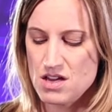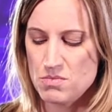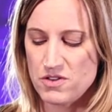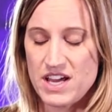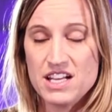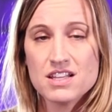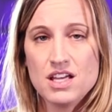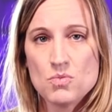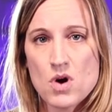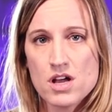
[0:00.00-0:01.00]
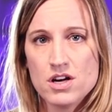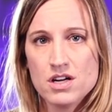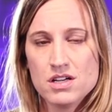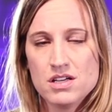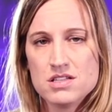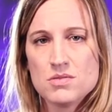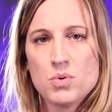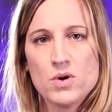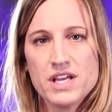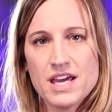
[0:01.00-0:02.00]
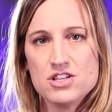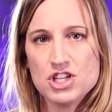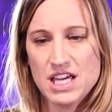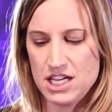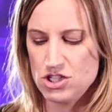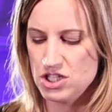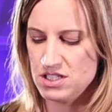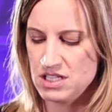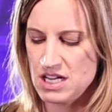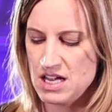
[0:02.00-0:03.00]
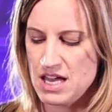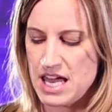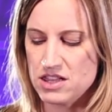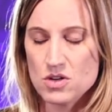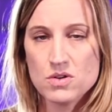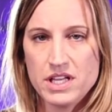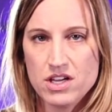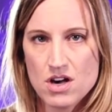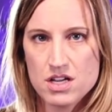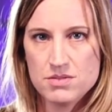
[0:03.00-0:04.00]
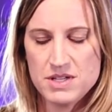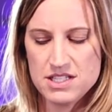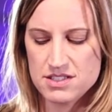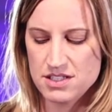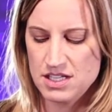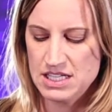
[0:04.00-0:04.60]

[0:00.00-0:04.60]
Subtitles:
providing clean water, supporting education and local economies,